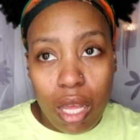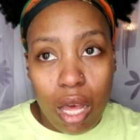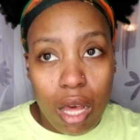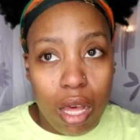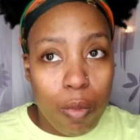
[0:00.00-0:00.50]

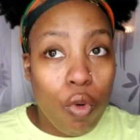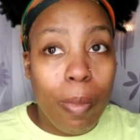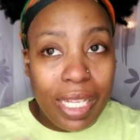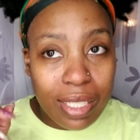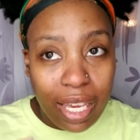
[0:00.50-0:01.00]
Um, well,
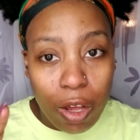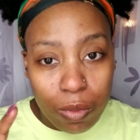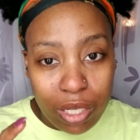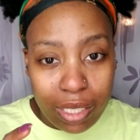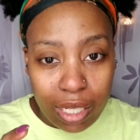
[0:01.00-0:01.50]
my scalp
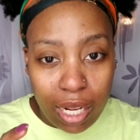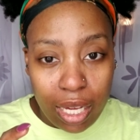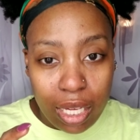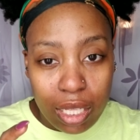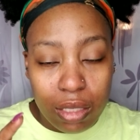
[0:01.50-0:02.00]
doesn't
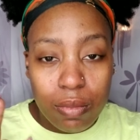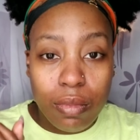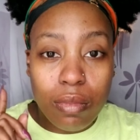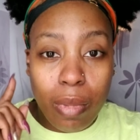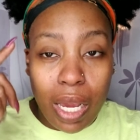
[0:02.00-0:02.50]
like it.
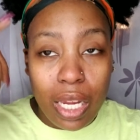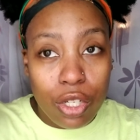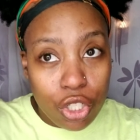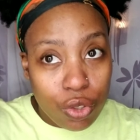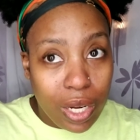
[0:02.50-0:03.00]
My hair
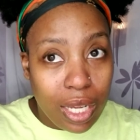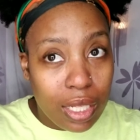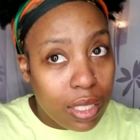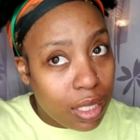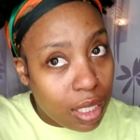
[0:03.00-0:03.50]

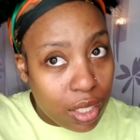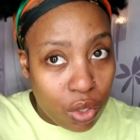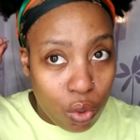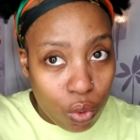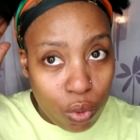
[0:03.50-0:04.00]
strands is
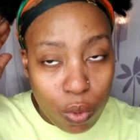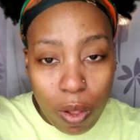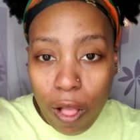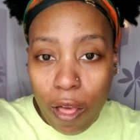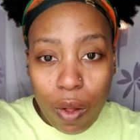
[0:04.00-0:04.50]
cool
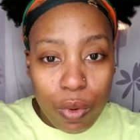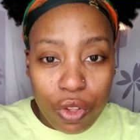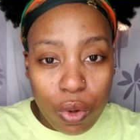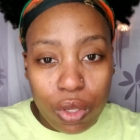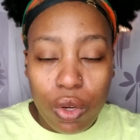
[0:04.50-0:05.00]
with
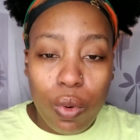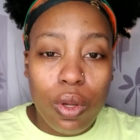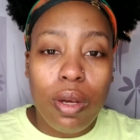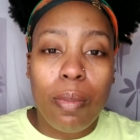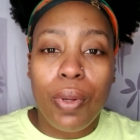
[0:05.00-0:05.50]
coconut
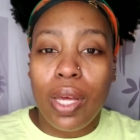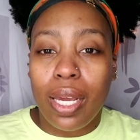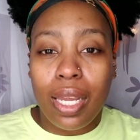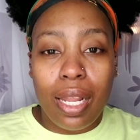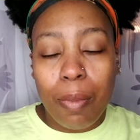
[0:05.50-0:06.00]
oil, but I
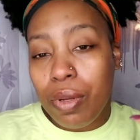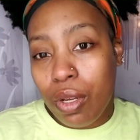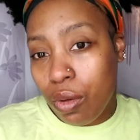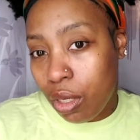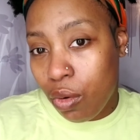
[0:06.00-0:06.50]
cannot put
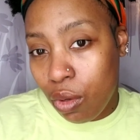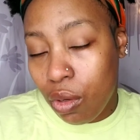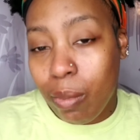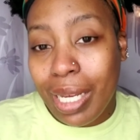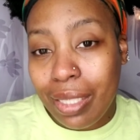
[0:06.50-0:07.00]
coconut oil
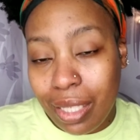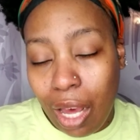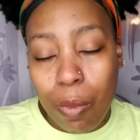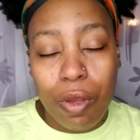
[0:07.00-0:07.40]
on my scalp.